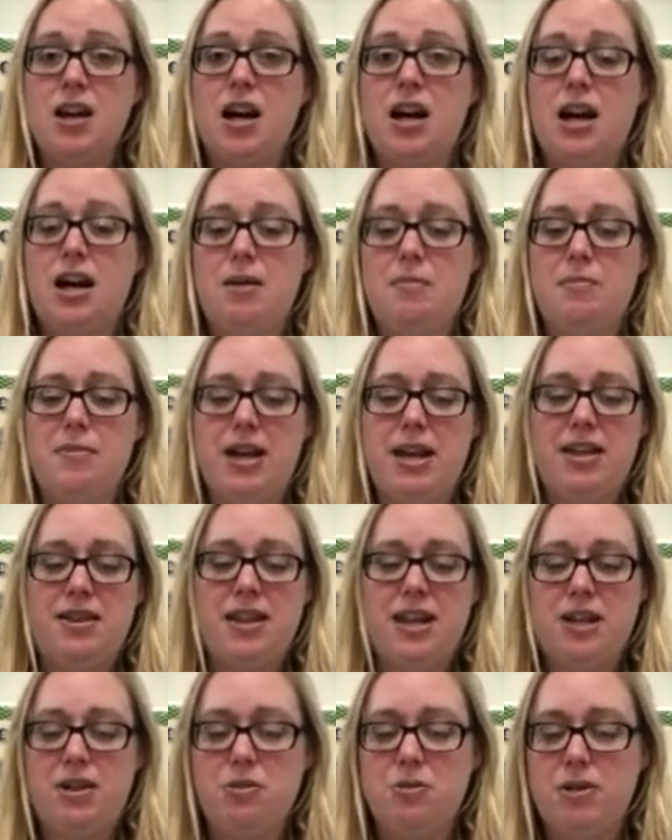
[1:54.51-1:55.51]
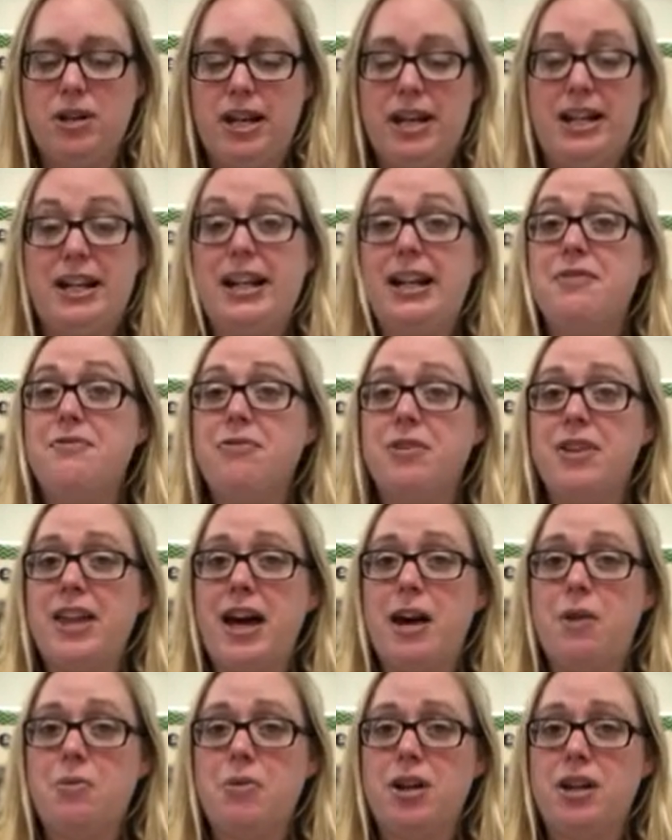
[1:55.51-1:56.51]
And they created, and for
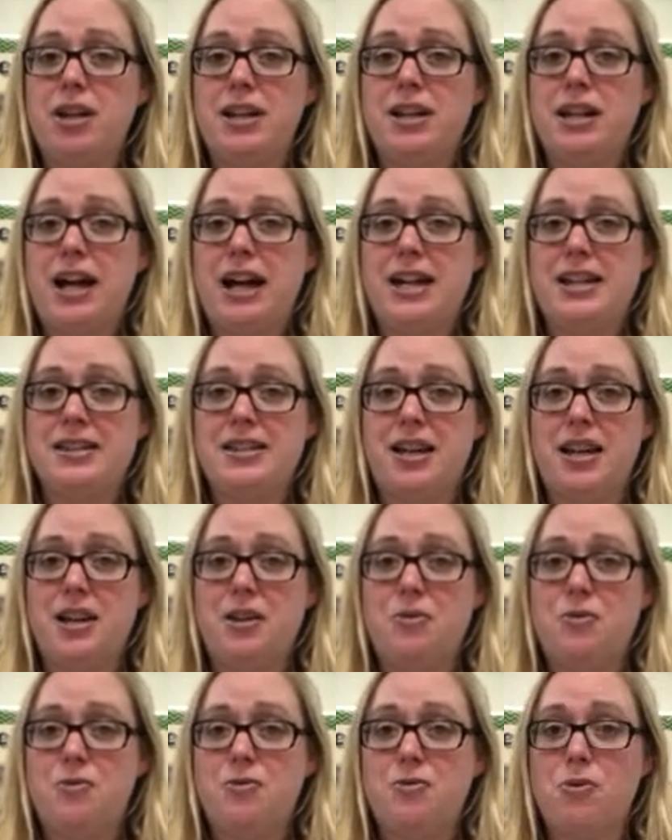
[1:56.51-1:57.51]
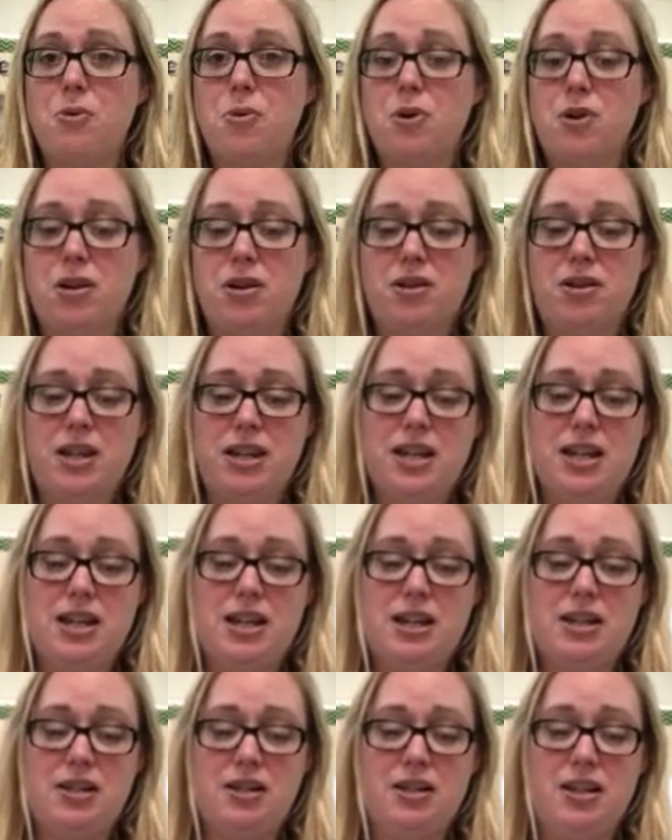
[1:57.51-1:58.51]
that one, I said, for
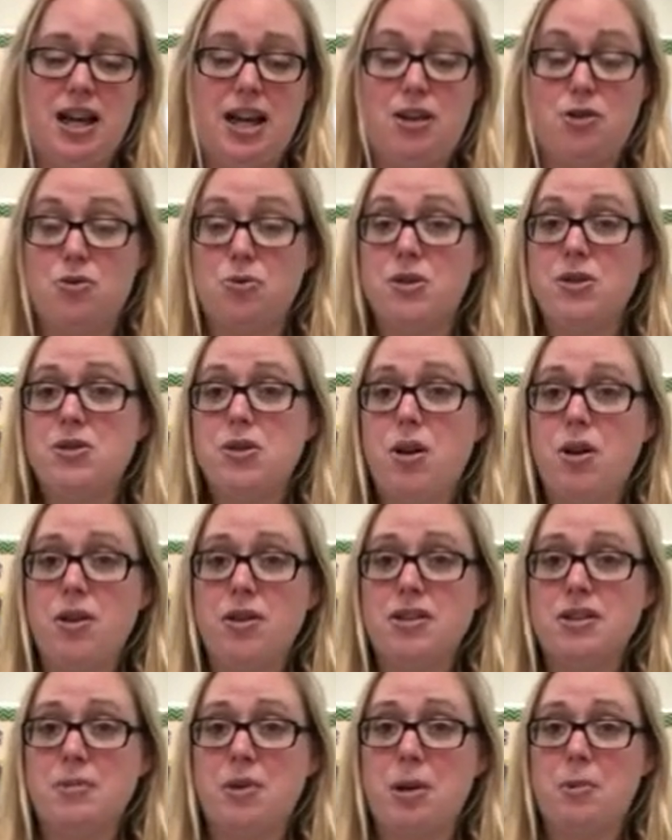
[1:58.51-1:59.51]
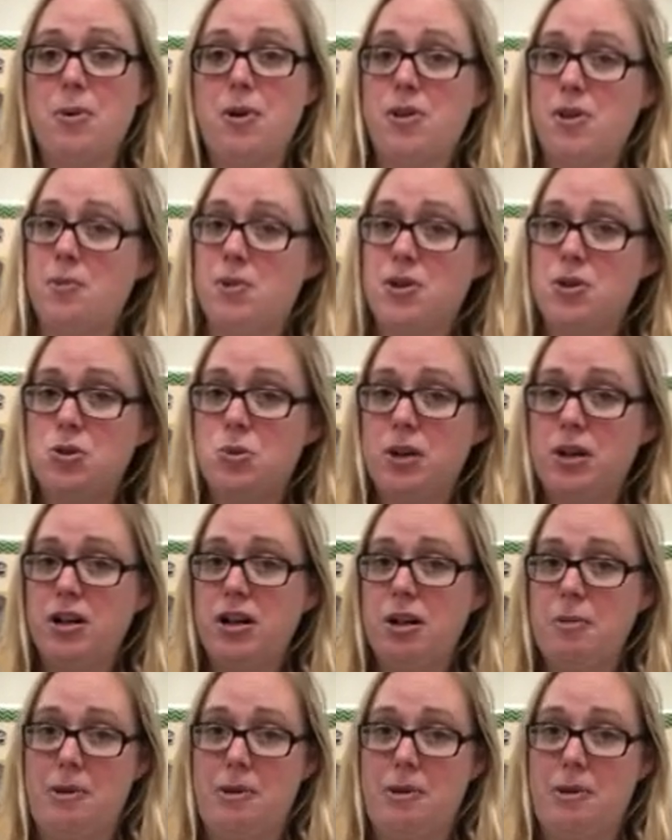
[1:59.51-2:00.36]
the end results, I'm gonna put them on Twitter.